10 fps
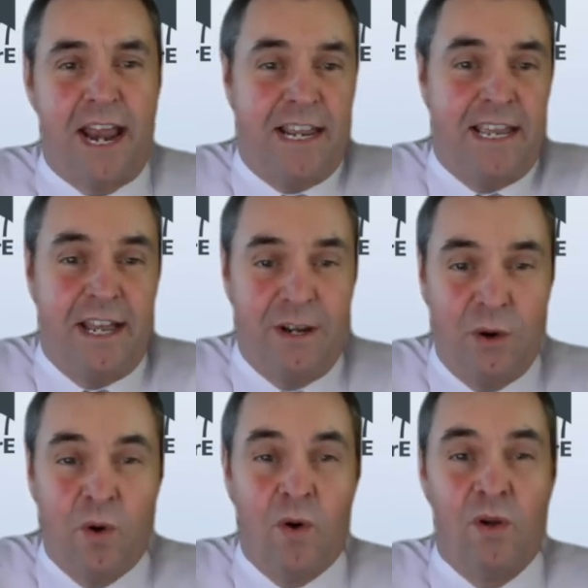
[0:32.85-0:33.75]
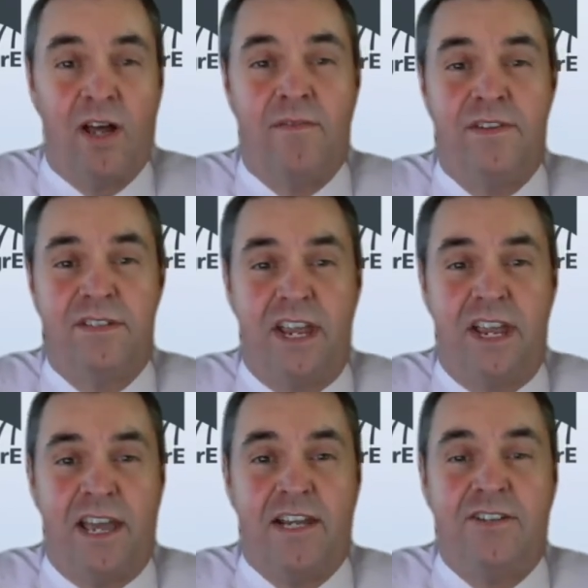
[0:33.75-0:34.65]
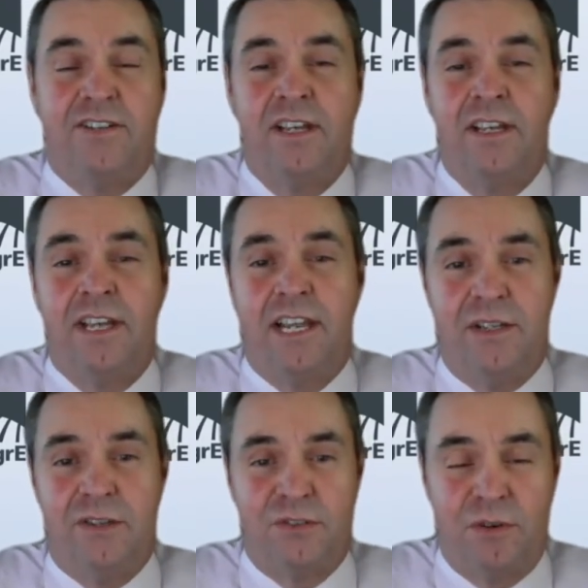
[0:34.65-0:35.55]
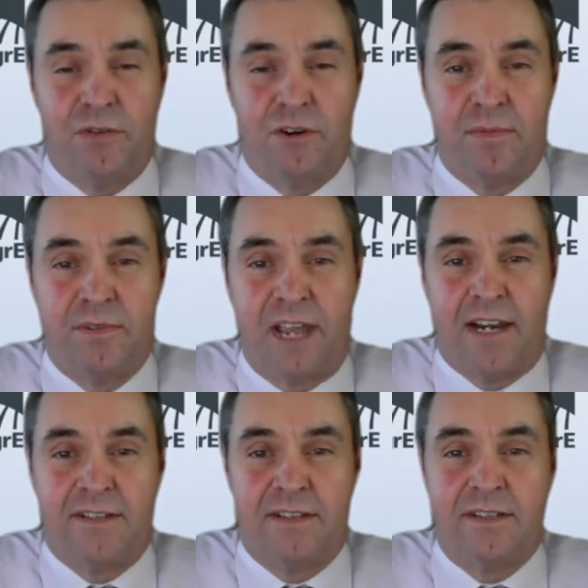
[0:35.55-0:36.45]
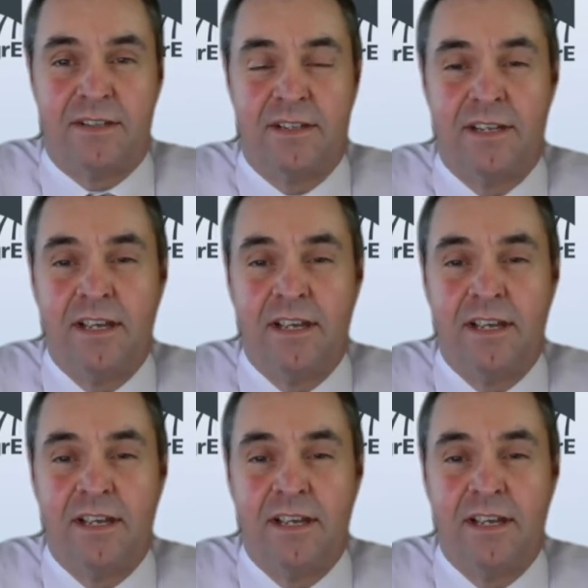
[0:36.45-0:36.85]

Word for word: any and all of the CNH industrial group sectors.